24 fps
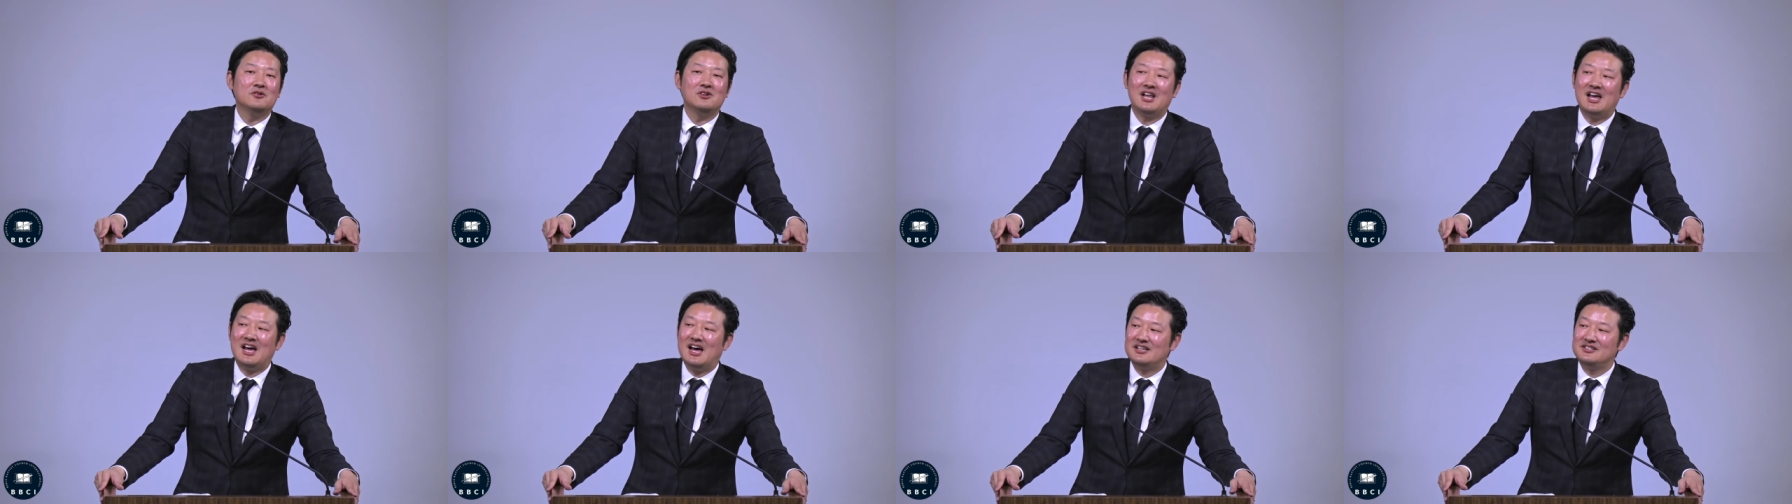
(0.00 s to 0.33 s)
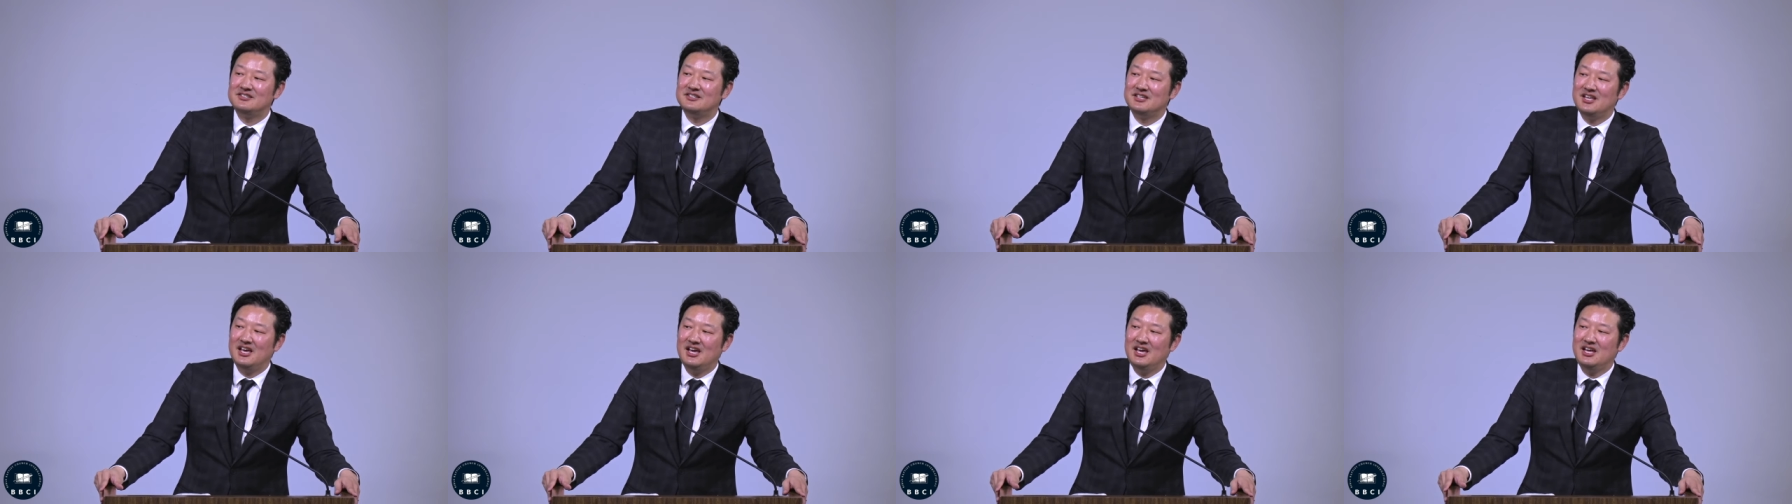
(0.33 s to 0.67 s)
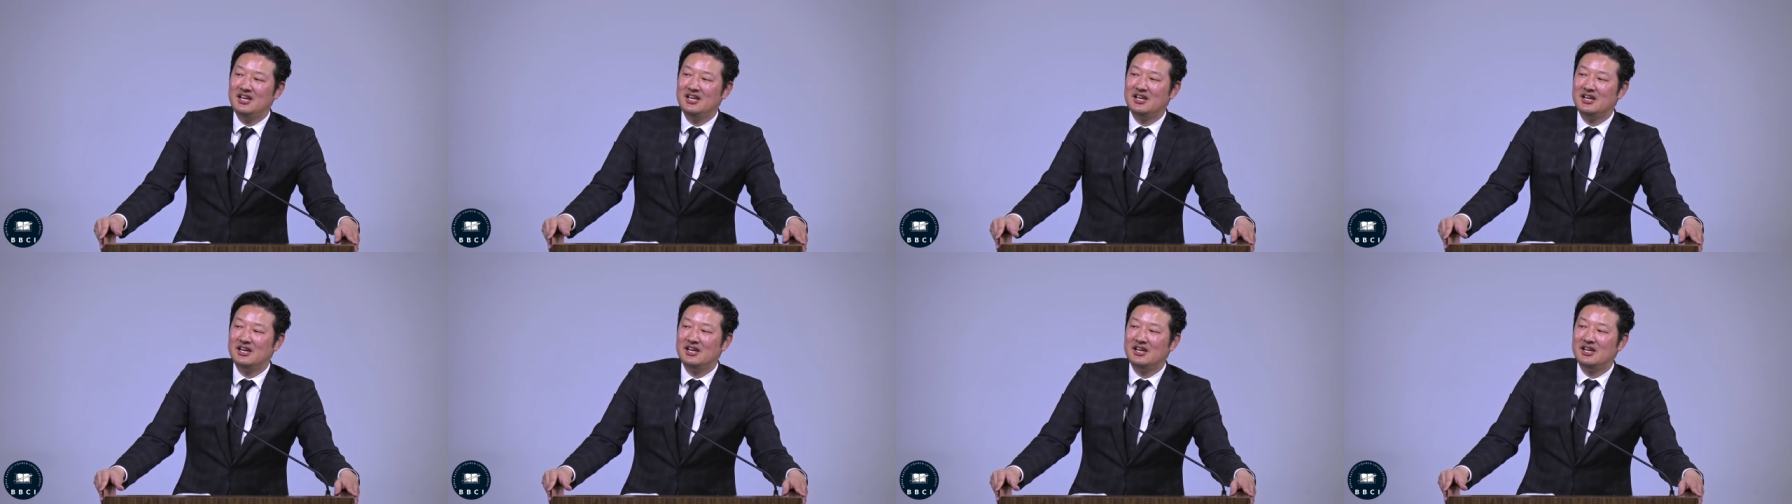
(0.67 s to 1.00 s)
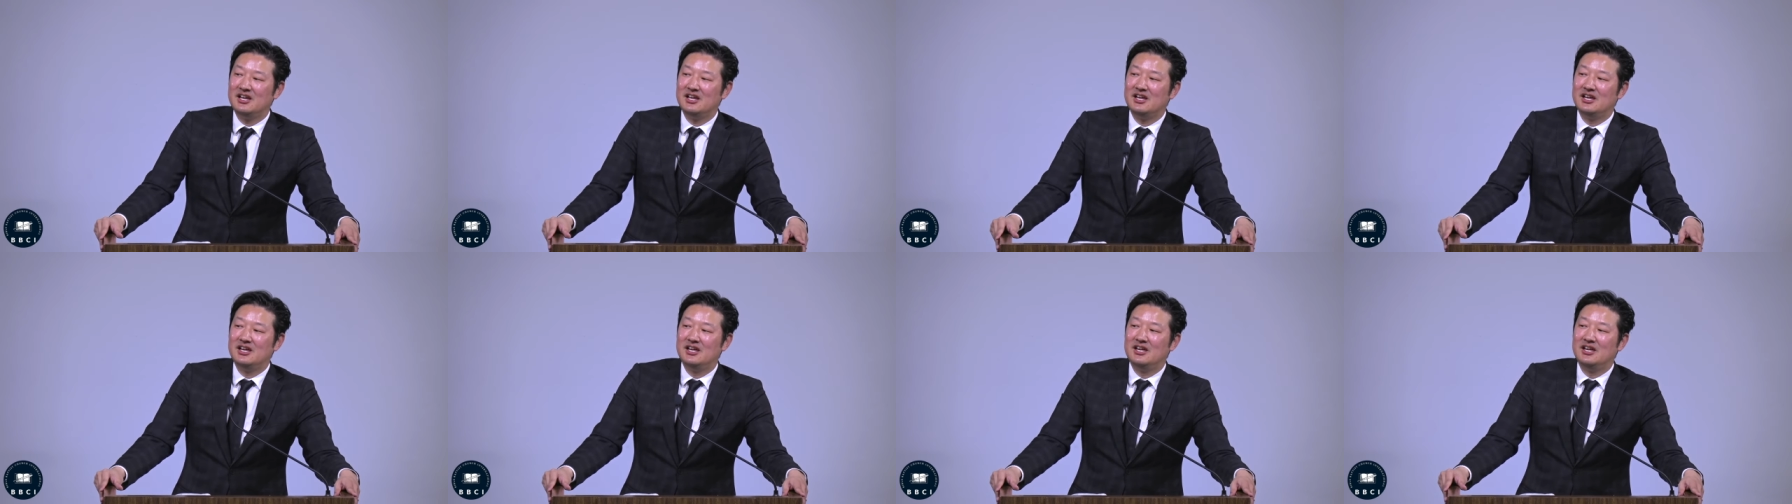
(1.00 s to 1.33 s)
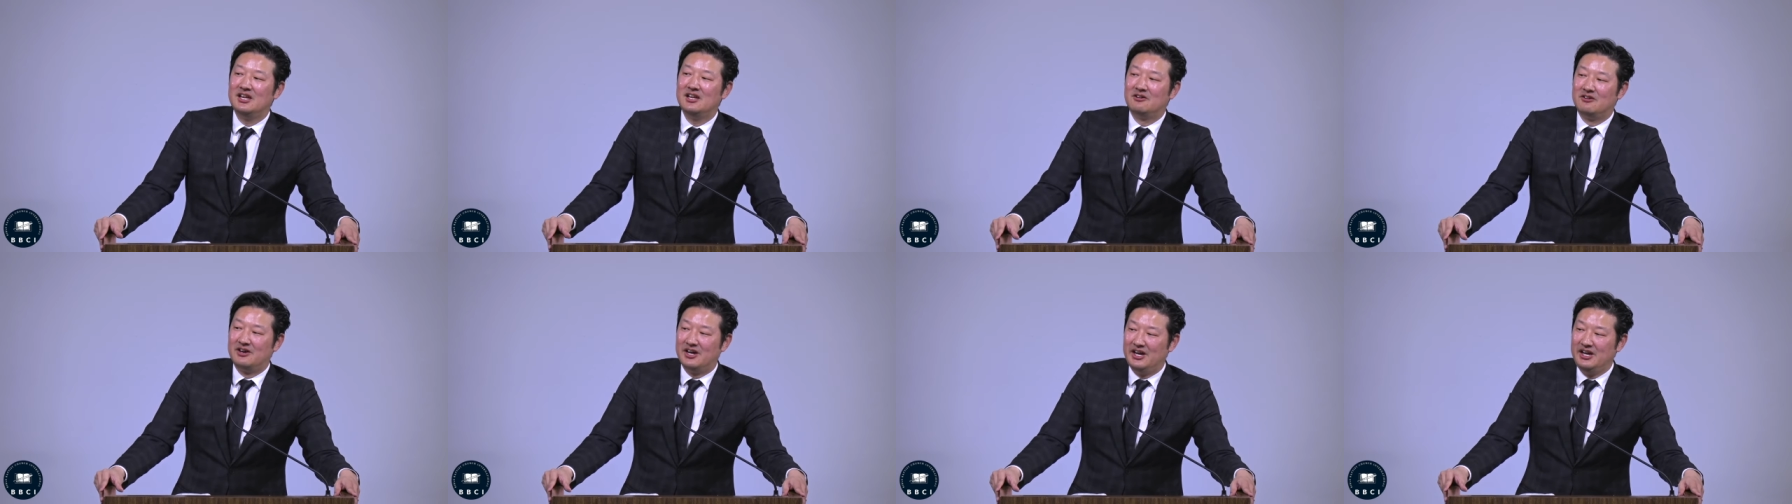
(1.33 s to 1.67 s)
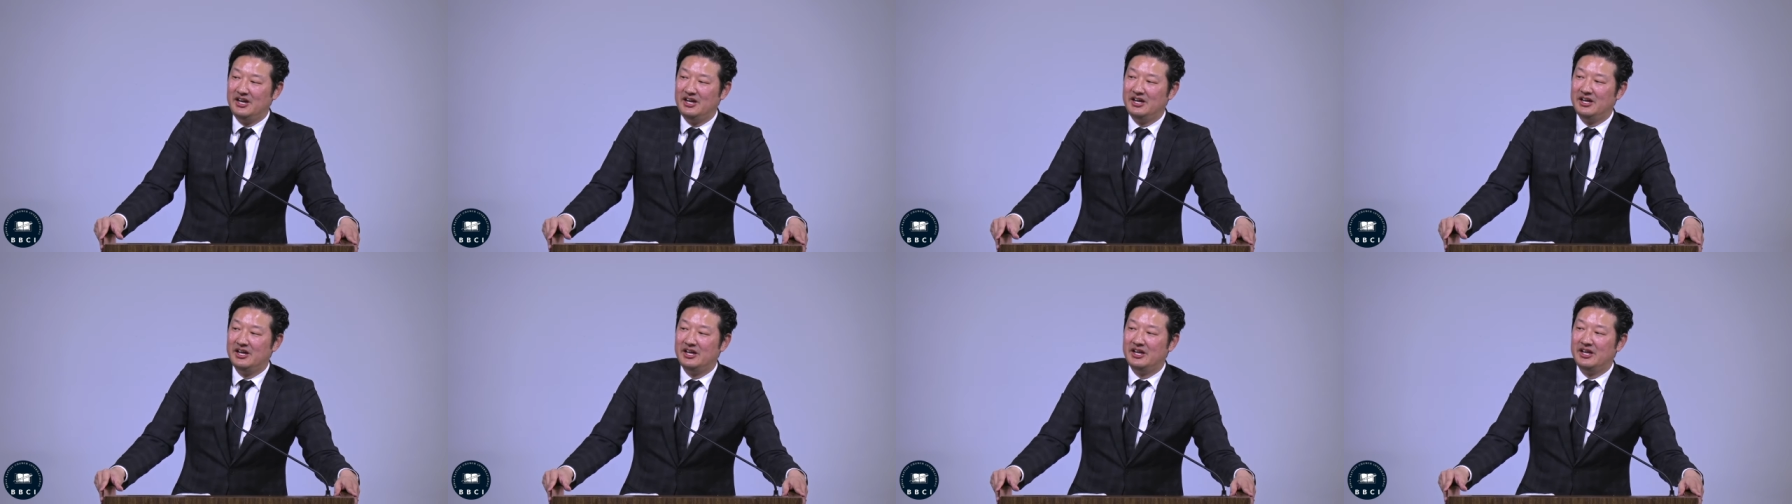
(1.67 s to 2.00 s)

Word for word: last day, right?